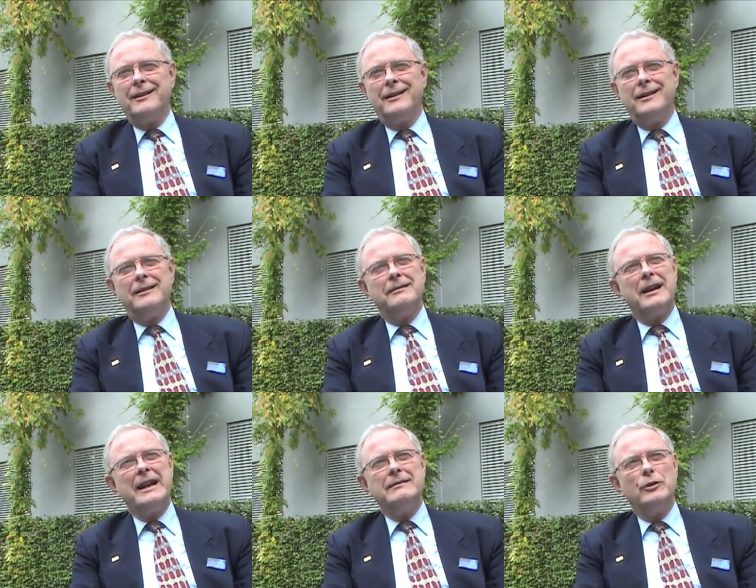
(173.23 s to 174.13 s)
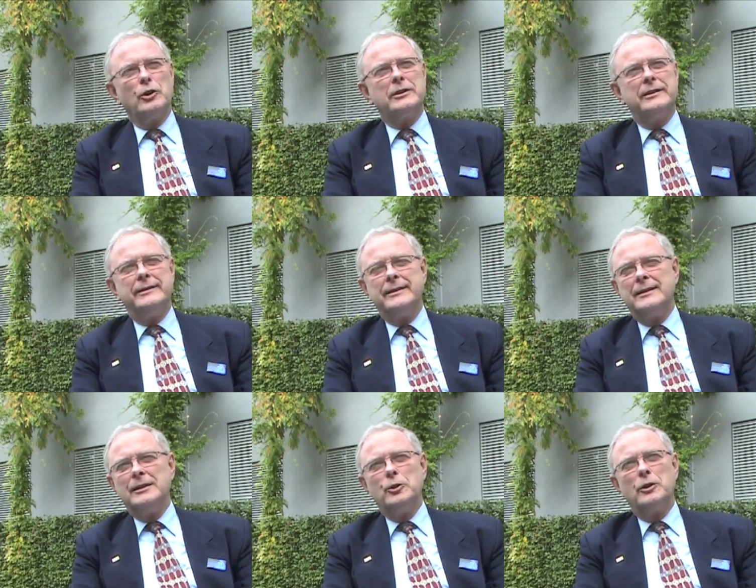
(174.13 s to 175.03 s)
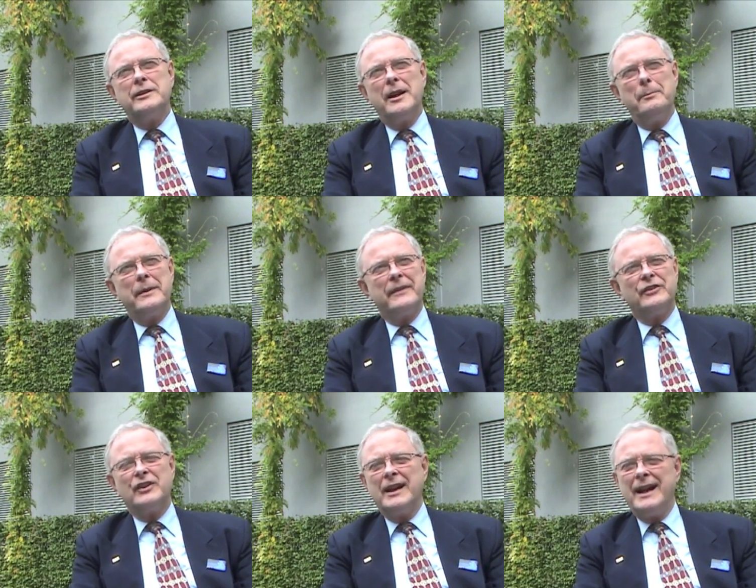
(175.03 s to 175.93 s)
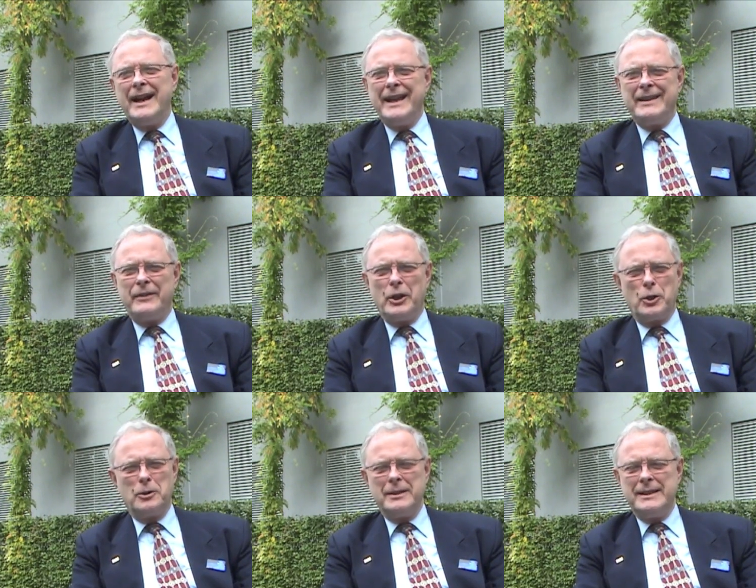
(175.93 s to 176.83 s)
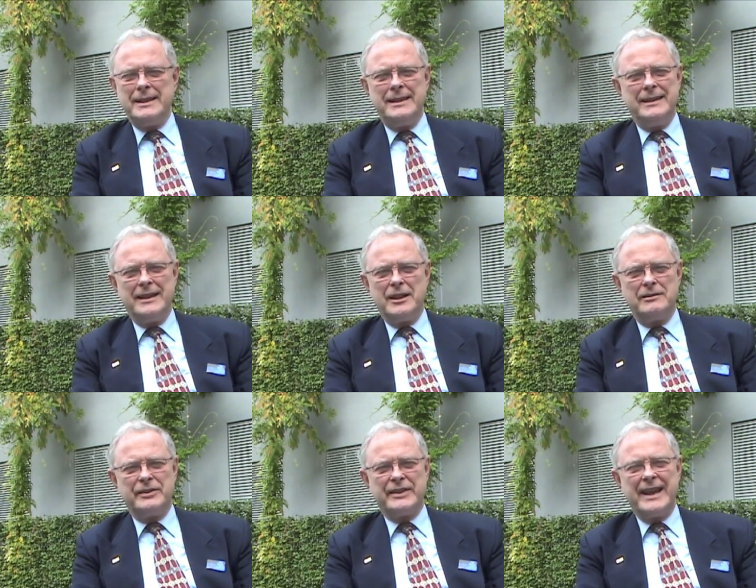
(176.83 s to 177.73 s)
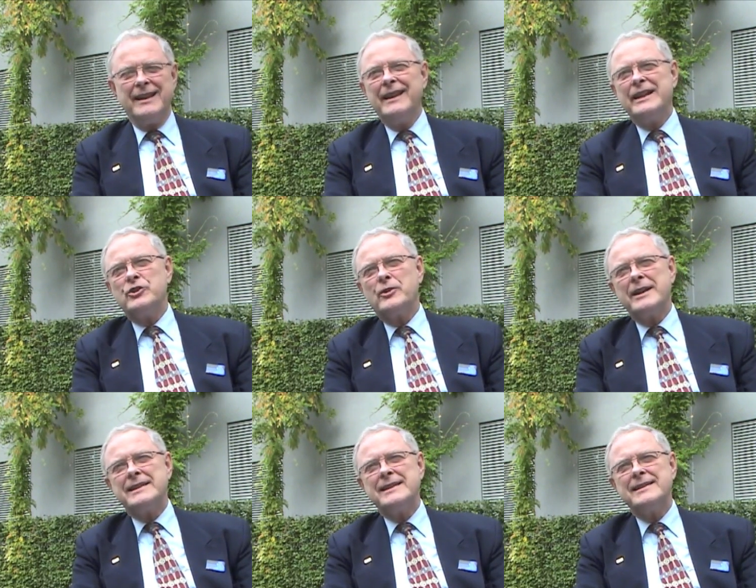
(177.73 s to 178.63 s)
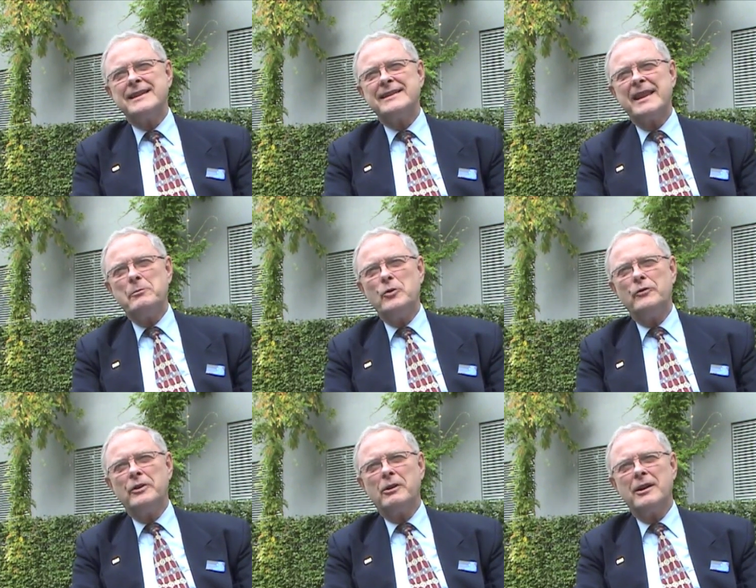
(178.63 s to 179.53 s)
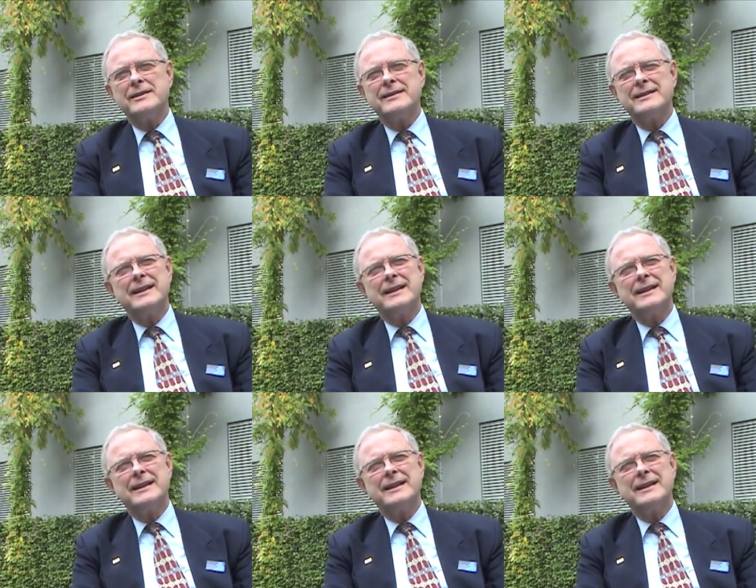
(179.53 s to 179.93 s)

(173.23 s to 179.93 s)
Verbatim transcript: Uh, I looked uh, looked up at the sky at the early uh, satellite traces as they moved across the